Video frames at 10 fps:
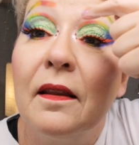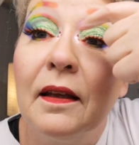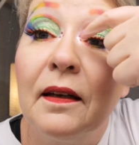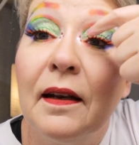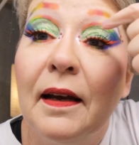
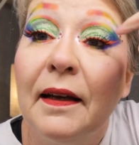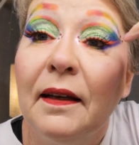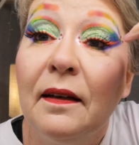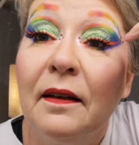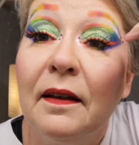That
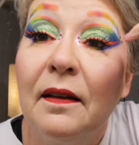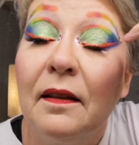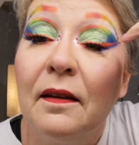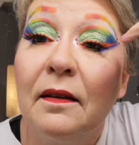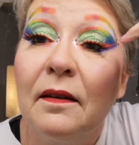line
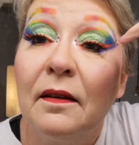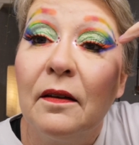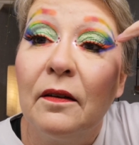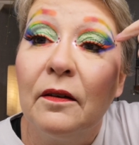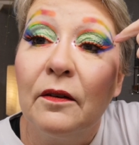in
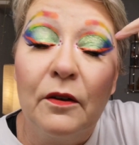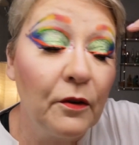the